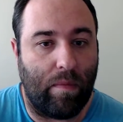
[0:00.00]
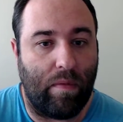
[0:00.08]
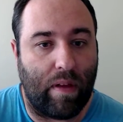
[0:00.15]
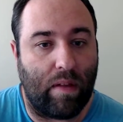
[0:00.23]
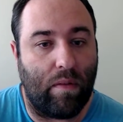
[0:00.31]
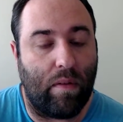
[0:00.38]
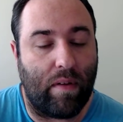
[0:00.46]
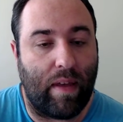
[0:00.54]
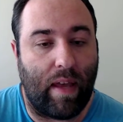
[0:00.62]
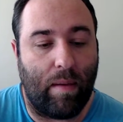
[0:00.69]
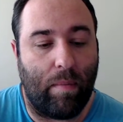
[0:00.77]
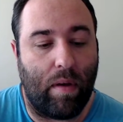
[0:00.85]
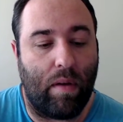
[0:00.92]
like a little
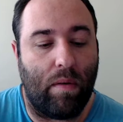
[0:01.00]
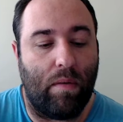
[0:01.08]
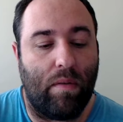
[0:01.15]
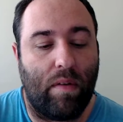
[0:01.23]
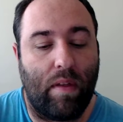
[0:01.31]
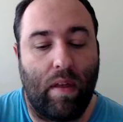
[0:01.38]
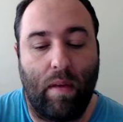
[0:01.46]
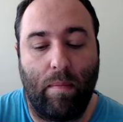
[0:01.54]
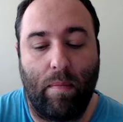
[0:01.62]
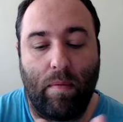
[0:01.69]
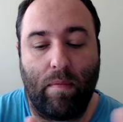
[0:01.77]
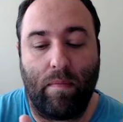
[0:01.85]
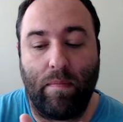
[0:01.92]
camo cam
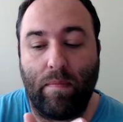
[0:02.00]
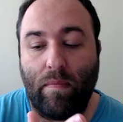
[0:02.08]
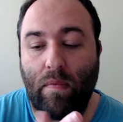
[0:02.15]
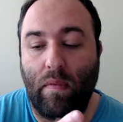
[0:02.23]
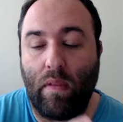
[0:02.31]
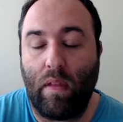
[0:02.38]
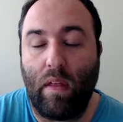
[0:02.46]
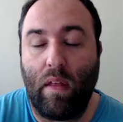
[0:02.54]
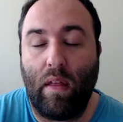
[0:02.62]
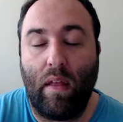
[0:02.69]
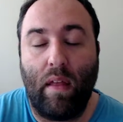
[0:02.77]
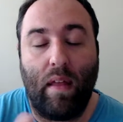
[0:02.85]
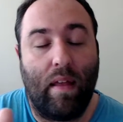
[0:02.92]

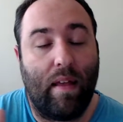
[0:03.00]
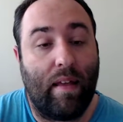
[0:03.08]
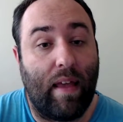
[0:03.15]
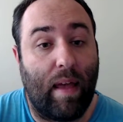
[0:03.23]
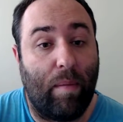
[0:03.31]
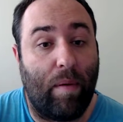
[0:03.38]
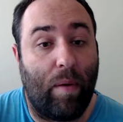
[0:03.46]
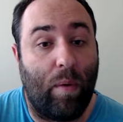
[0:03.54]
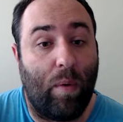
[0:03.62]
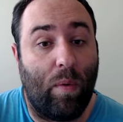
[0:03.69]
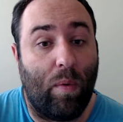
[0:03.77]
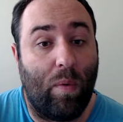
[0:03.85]
uh, camo uh,